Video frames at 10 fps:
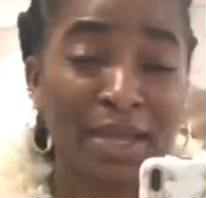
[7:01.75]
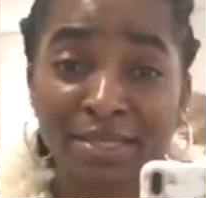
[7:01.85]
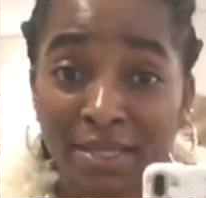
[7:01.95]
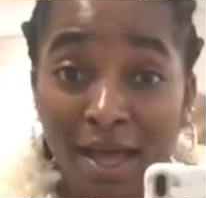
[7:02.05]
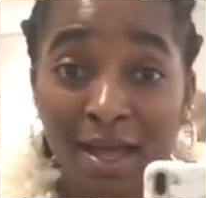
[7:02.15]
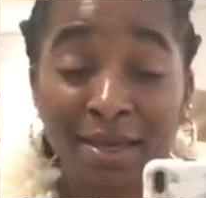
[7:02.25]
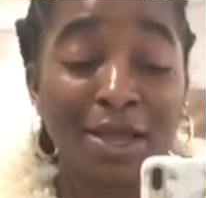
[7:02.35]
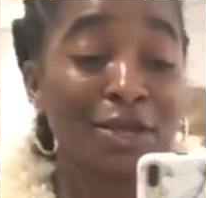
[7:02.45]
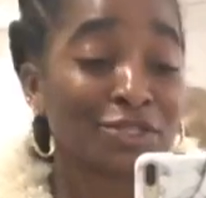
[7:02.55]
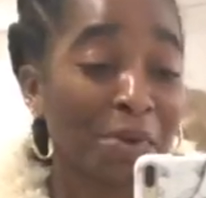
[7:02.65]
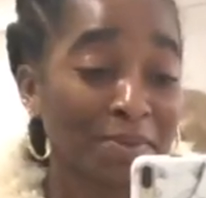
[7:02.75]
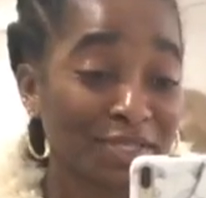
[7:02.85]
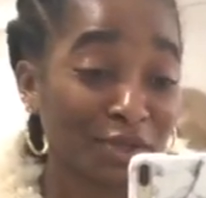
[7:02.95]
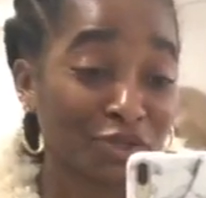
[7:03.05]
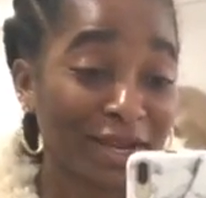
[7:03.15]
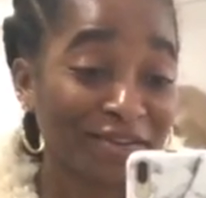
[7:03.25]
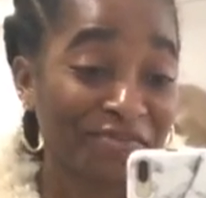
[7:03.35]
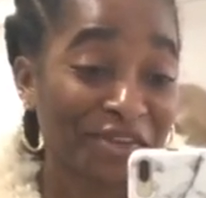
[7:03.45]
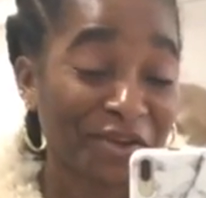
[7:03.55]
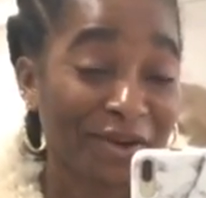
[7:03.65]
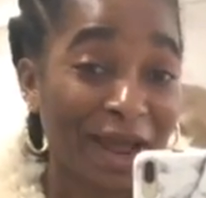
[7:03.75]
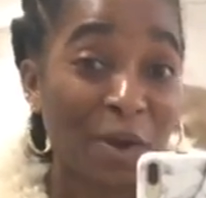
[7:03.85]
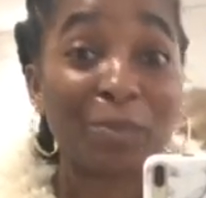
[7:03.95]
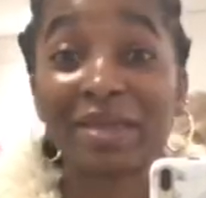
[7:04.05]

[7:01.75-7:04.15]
It's a lot. So I'm still trying to figure it out.